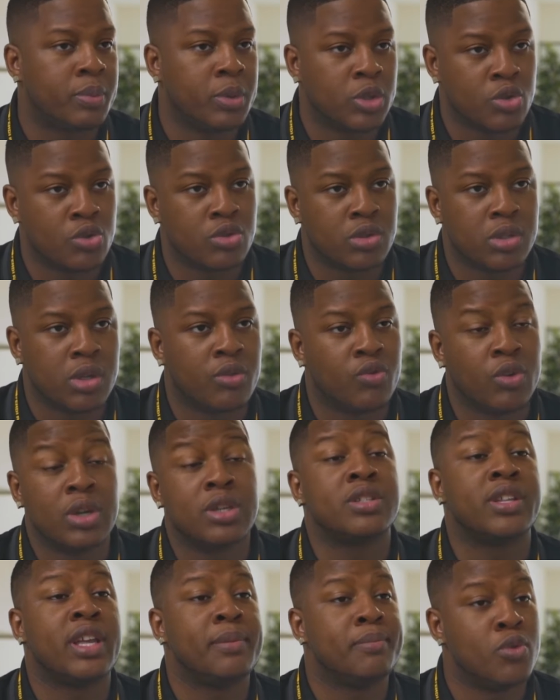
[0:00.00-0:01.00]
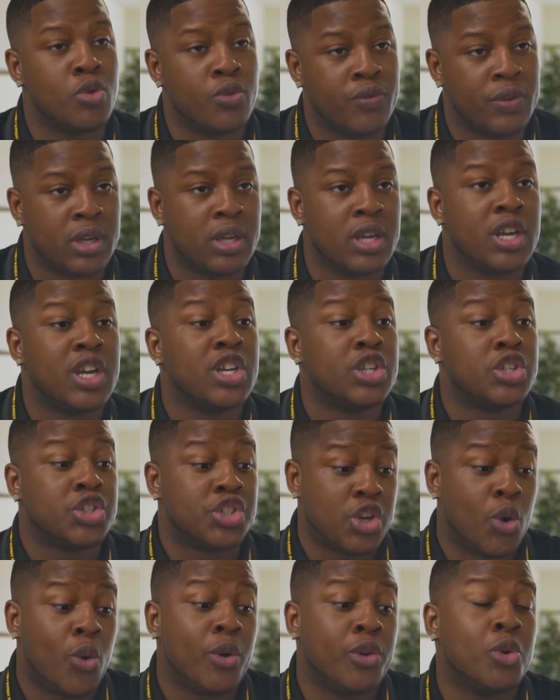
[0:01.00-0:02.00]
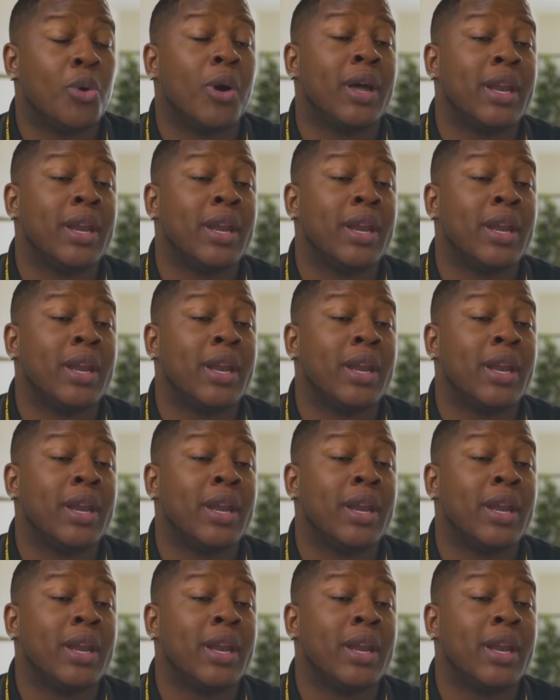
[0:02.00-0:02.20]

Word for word: produce a real estate movie showing you.